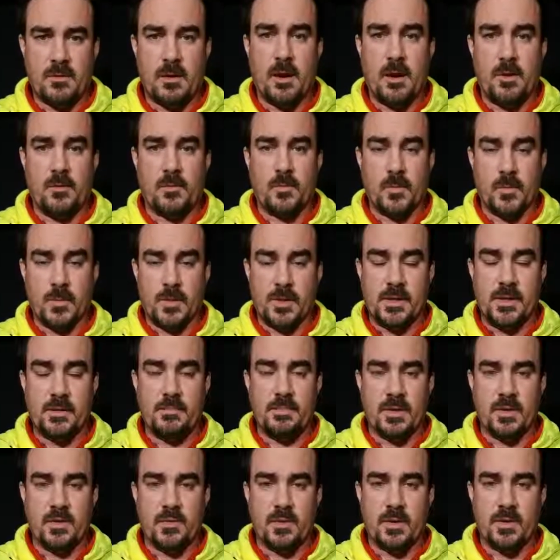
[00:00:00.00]
A really
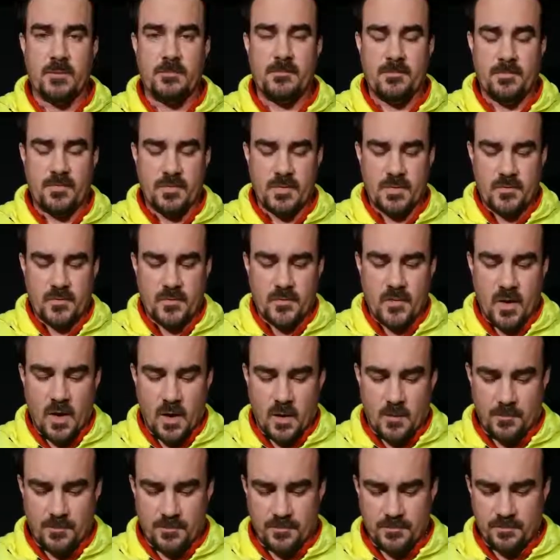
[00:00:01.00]
big one.
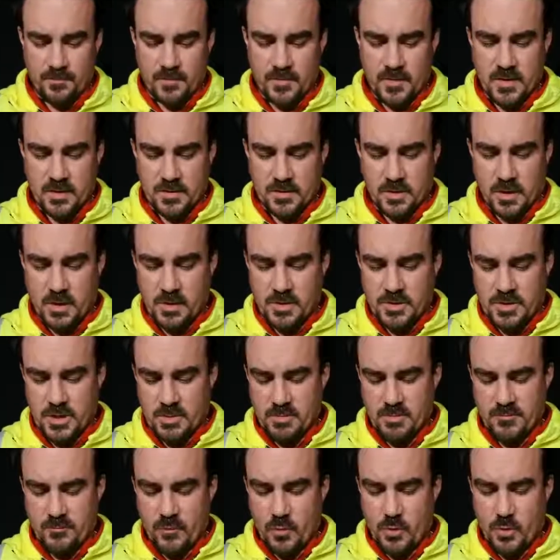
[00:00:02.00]
So, Kiltology
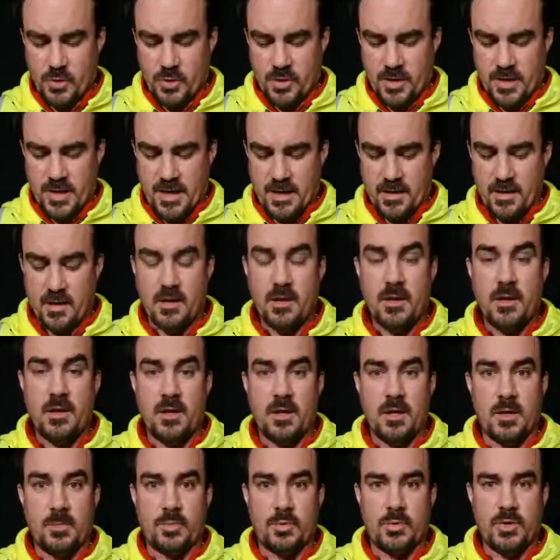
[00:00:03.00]
number 408,
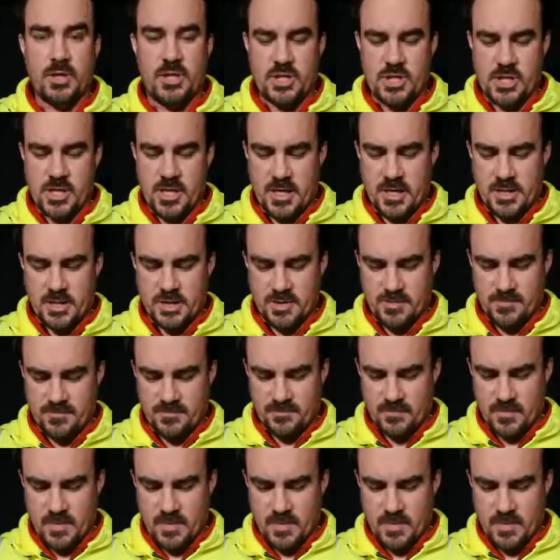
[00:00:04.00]
appreciation.